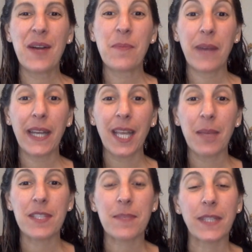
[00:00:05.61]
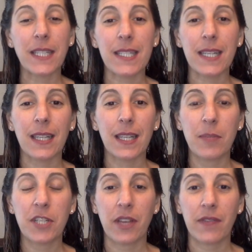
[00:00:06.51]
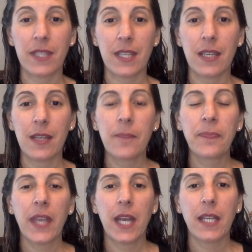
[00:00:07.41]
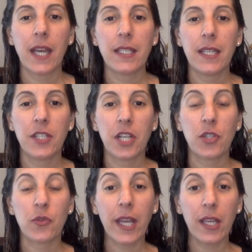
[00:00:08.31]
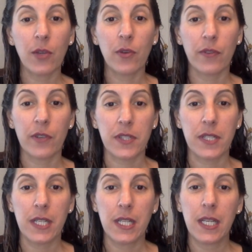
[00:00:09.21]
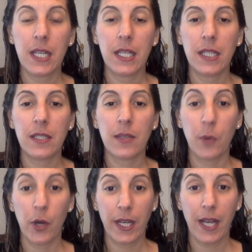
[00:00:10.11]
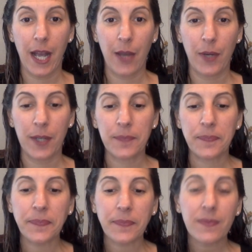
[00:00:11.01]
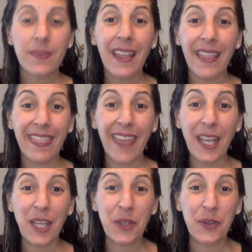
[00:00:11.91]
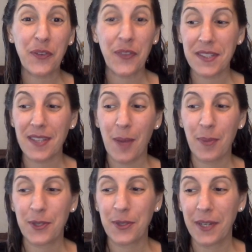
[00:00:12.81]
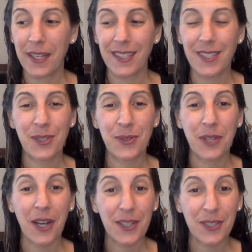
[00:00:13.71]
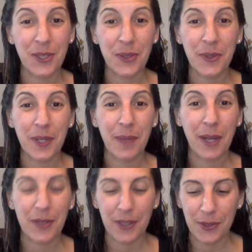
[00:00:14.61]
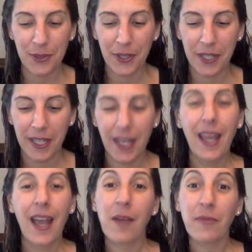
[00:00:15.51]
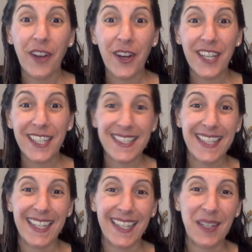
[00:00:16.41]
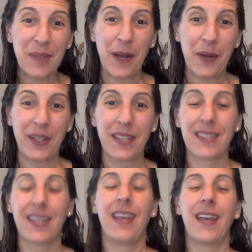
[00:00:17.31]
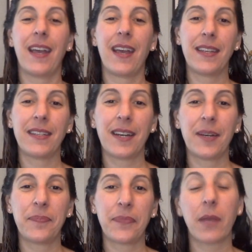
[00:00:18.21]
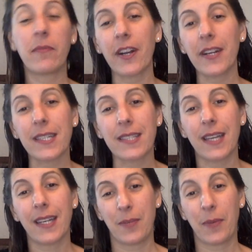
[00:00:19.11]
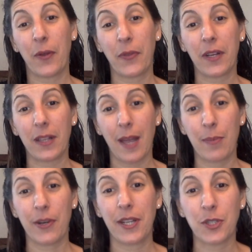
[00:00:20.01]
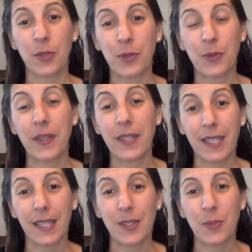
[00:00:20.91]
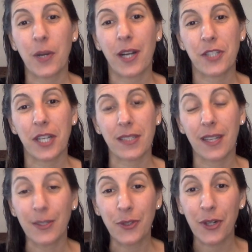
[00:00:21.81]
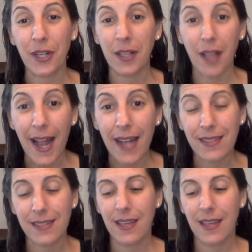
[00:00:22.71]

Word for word: My name is Melisa Klimaszewski, and I teach at Drake University in Des Moines, Iowa. Thank you for this opportunity to talk to you about Little Dorrit. I'm very excited about it, and um, I'm very excited about the collaboration between the Dickens Project and your class.